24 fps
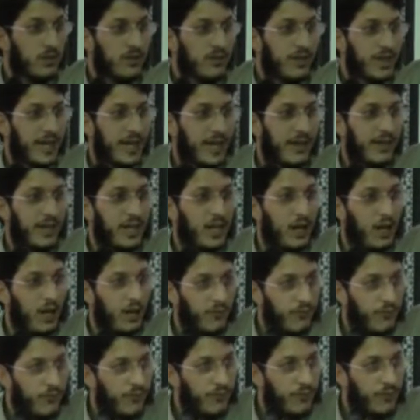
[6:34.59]
The area
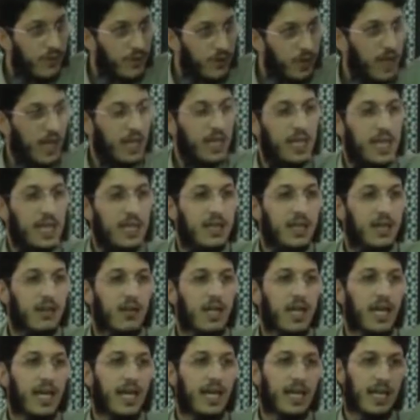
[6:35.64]
of
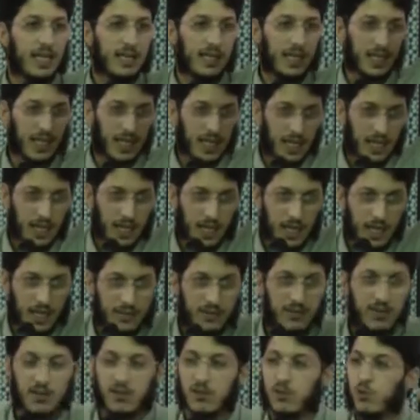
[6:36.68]
Al-Ladiqiyya, Latakia,
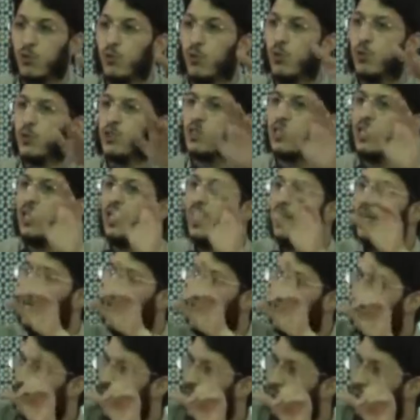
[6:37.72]
and Tartus, and